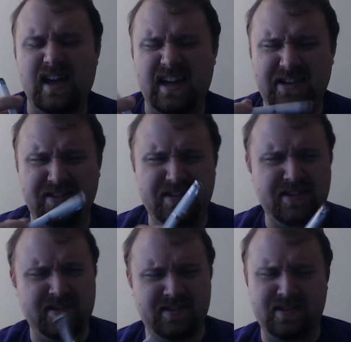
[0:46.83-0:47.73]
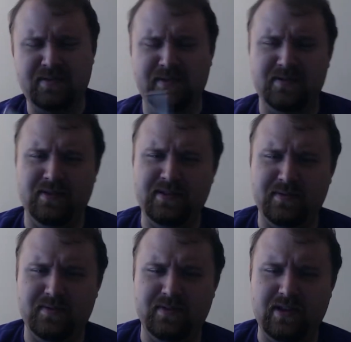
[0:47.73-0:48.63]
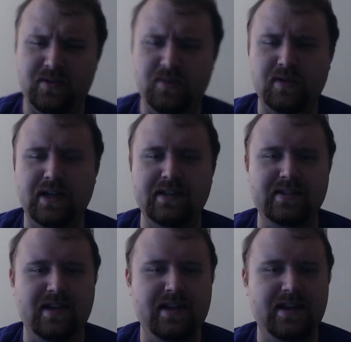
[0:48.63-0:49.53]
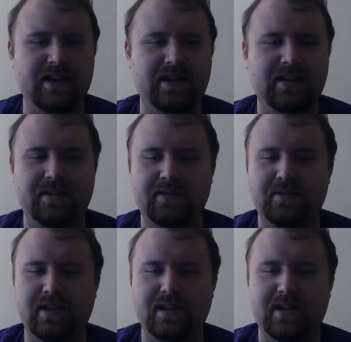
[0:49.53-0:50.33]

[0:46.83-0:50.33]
Actually, this one's really cool. Like it's got a little